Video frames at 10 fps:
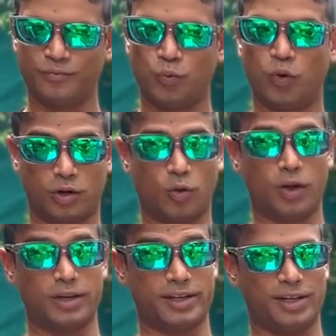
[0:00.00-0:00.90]
What
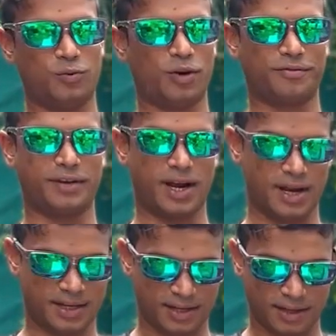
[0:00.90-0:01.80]
quality, what
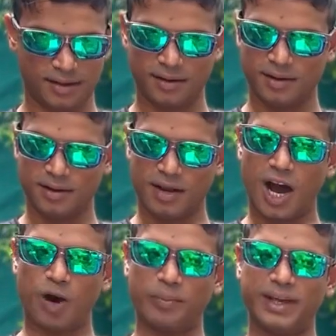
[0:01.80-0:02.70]
variety,
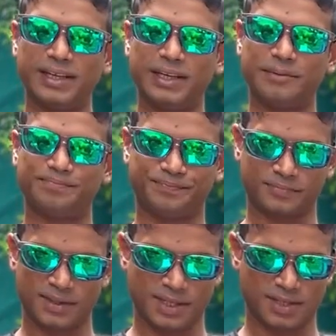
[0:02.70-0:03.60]
how many?
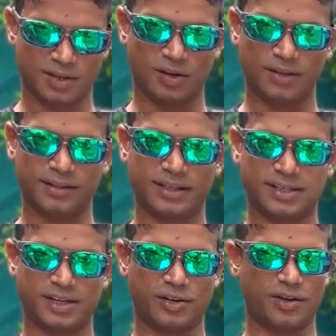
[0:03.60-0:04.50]
These are all
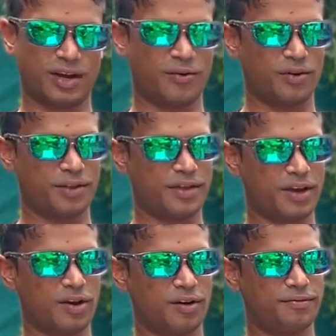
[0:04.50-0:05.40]
things that you kind of want to
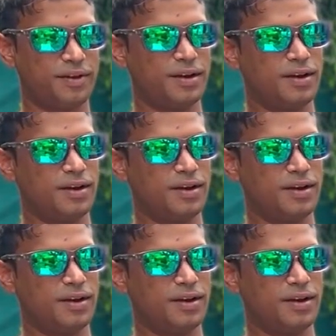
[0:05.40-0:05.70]
think of.